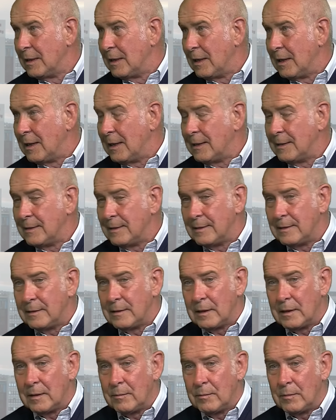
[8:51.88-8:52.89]
and
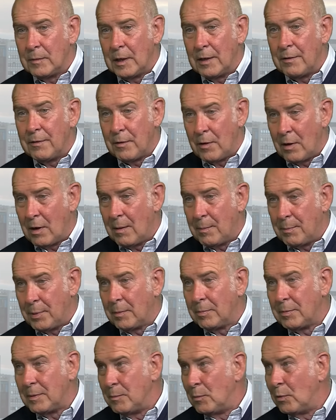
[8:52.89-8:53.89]
there are
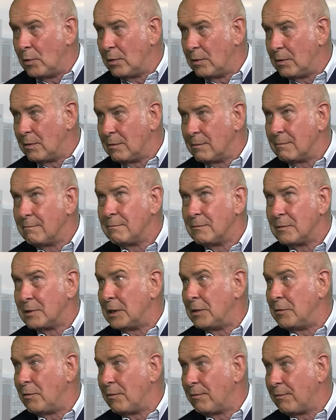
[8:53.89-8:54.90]
probably more
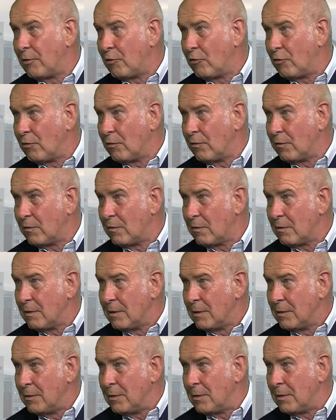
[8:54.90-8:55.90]
senior officials
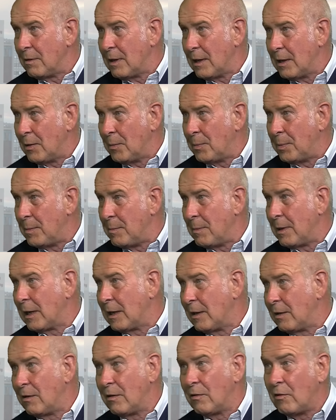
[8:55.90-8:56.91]
that help in
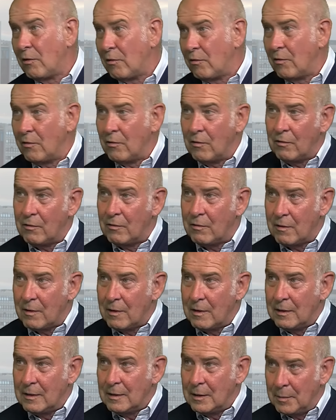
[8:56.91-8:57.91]
making decisions
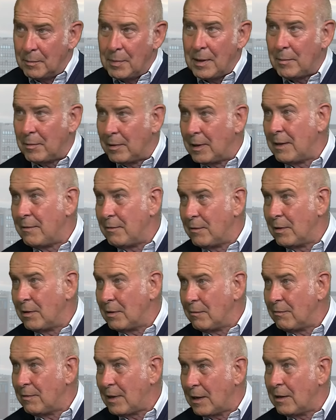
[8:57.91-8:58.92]
at Bramall Lane
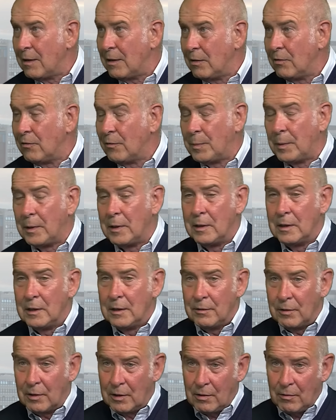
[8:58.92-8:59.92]
than at Hillsborough.
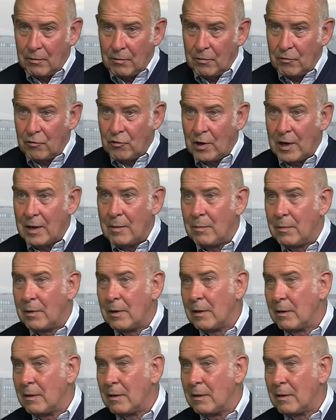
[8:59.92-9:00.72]
The current chairman